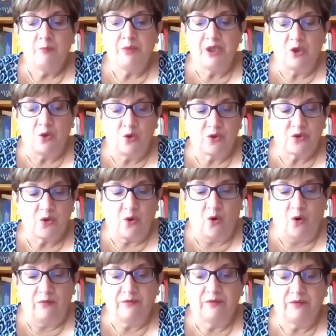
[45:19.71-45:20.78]
because
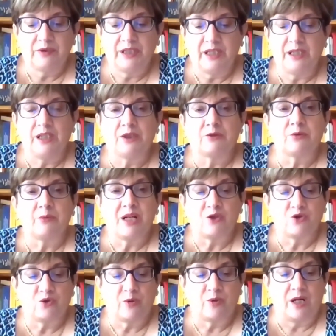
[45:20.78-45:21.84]
of the
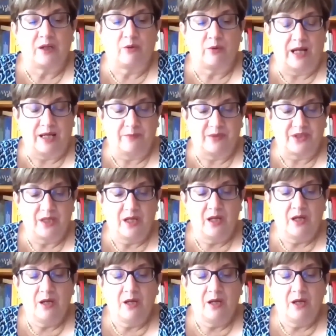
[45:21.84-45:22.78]
international crimes.